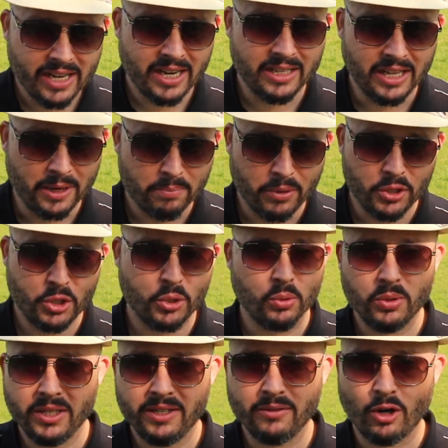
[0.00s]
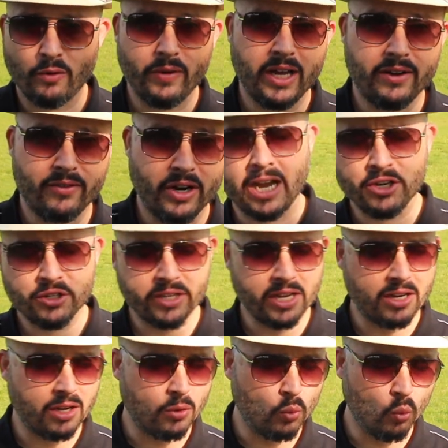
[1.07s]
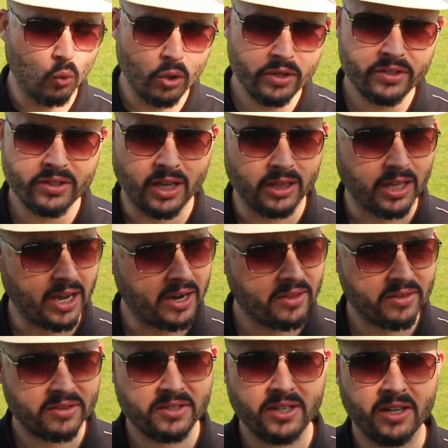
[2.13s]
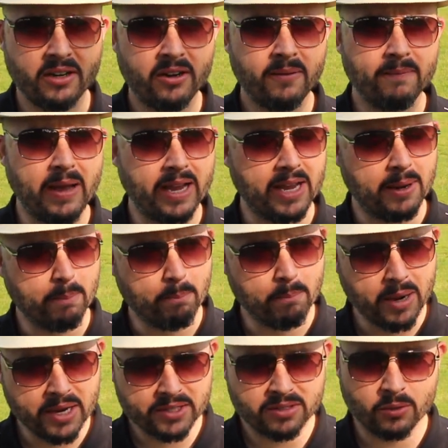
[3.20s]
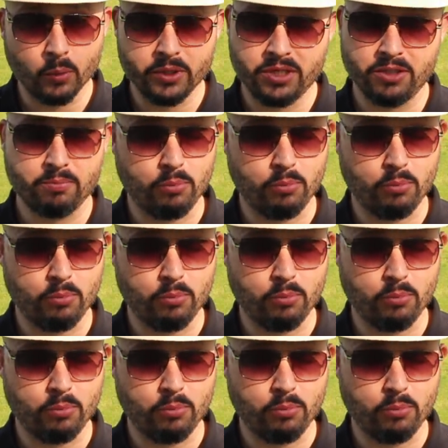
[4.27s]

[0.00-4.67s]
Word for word: get like patchouli or vetiver. I just get woods, a lot of the cedar. I get musk, which is